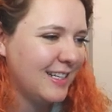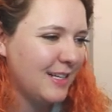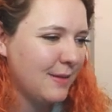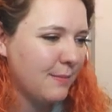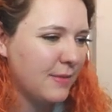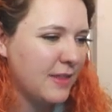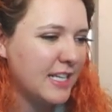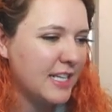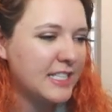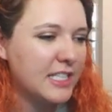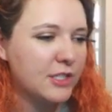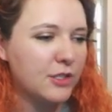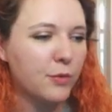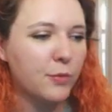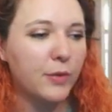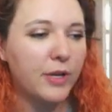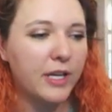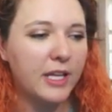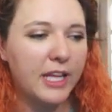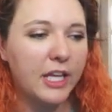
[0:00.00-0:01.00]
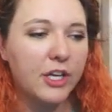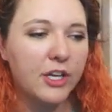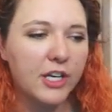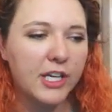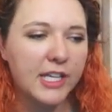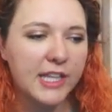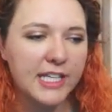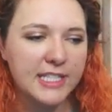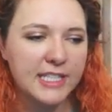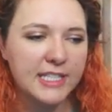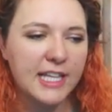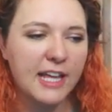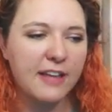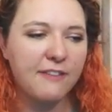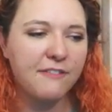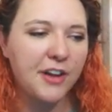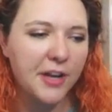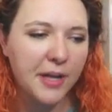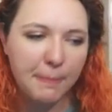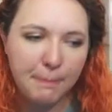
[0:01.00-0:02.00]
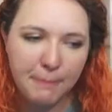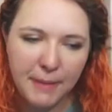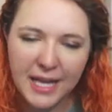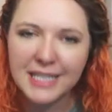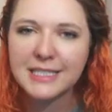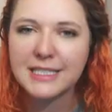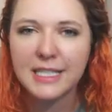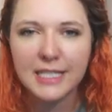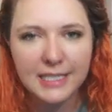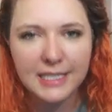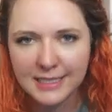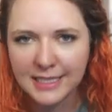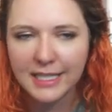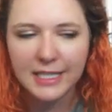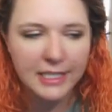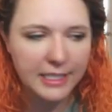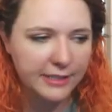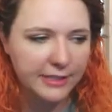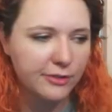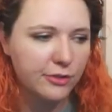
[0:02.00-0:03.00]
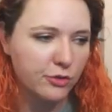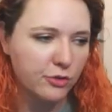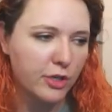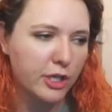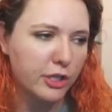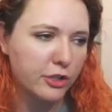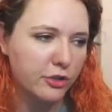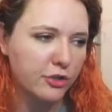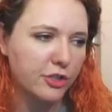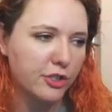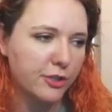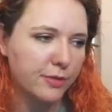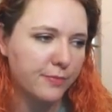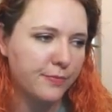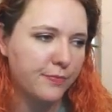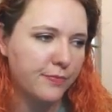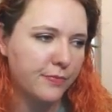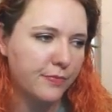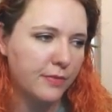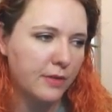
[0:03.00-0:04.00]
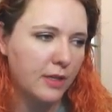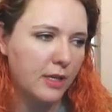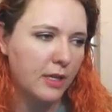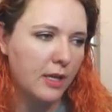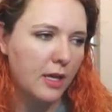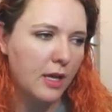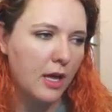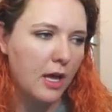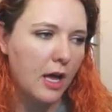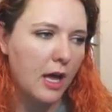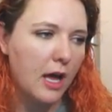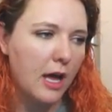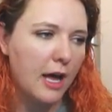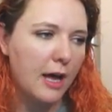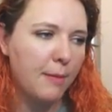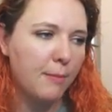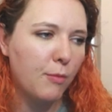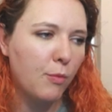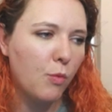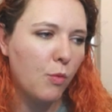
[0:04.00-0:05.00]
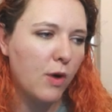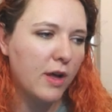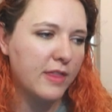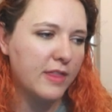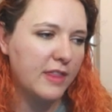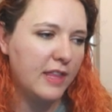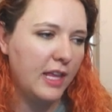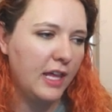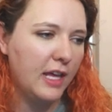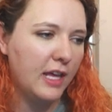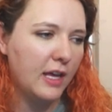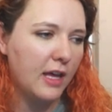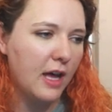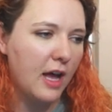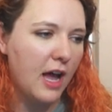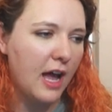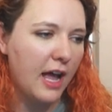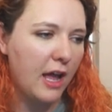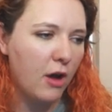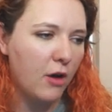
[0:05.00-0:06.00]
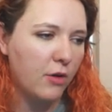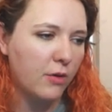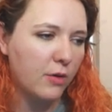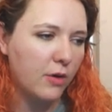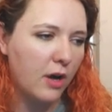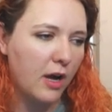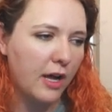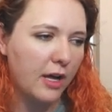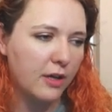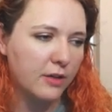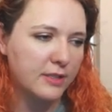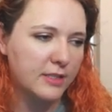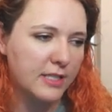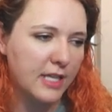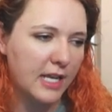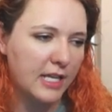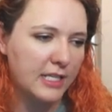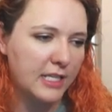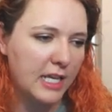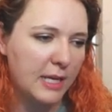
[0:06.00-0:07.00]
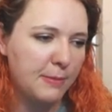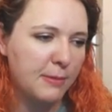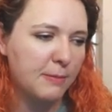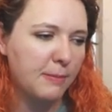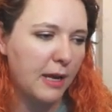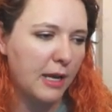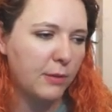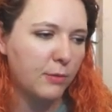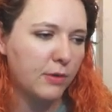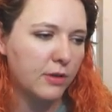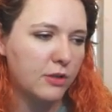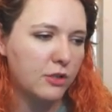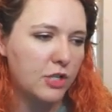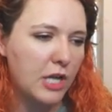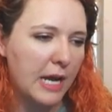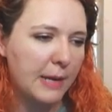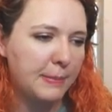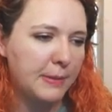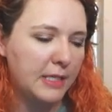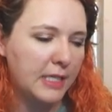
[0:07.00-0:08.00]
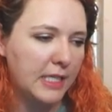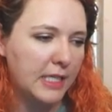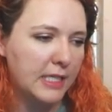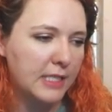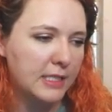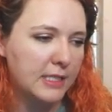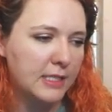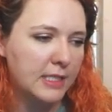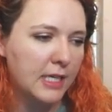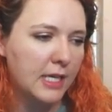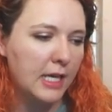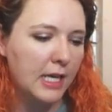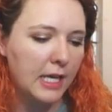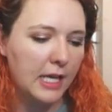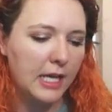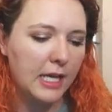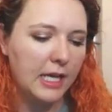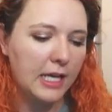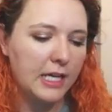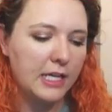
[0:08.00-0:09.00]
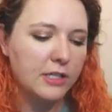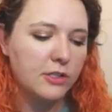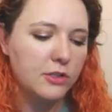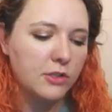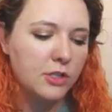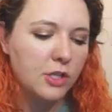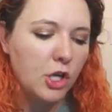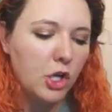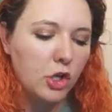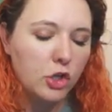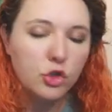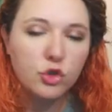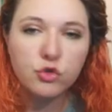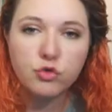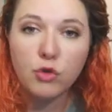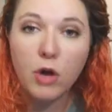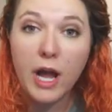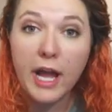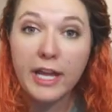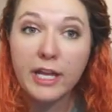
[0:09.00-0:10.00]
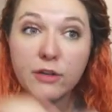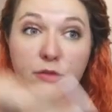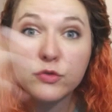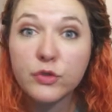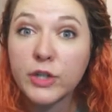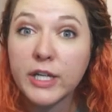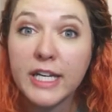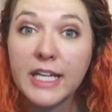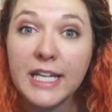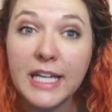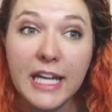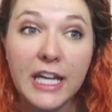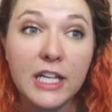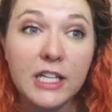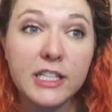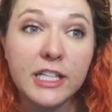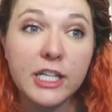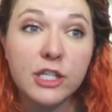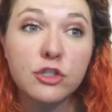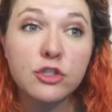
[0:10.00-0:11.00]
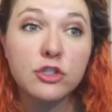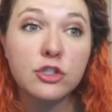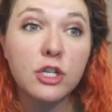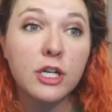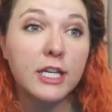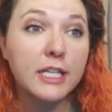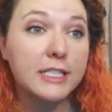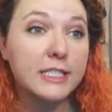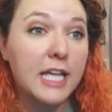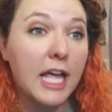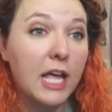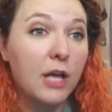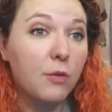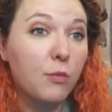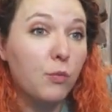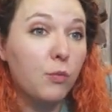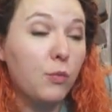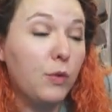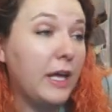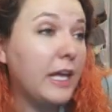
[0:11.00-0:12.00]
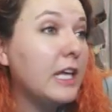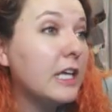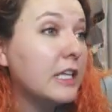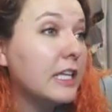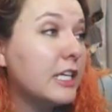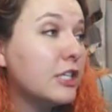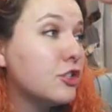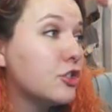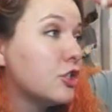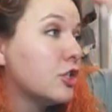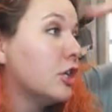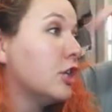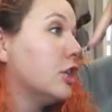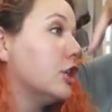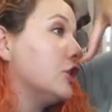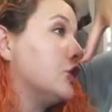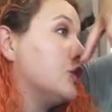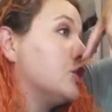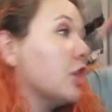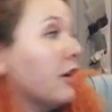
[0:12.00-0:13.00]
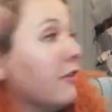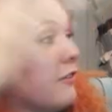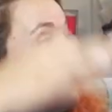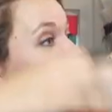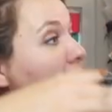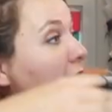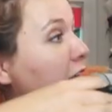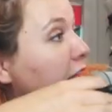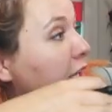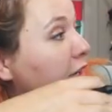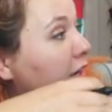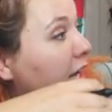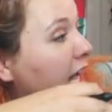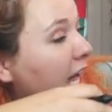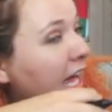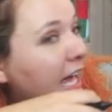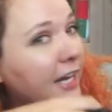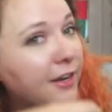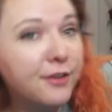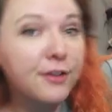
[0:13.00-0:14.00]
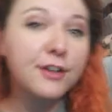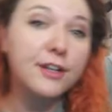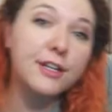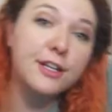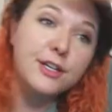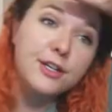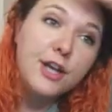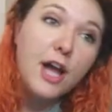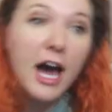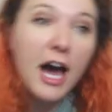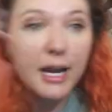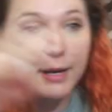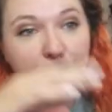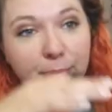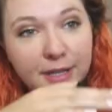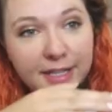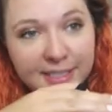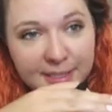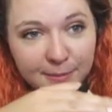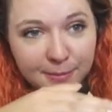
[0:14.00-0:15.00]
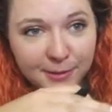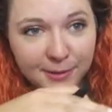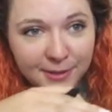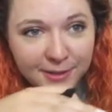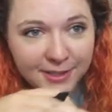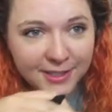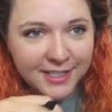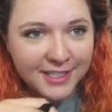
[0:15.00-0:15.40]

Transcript: This is this is like very basic sentence structure. One thing I'll say to keep in mind with Japanese is try and forget English. Take English, shove it out of your head, not applicable.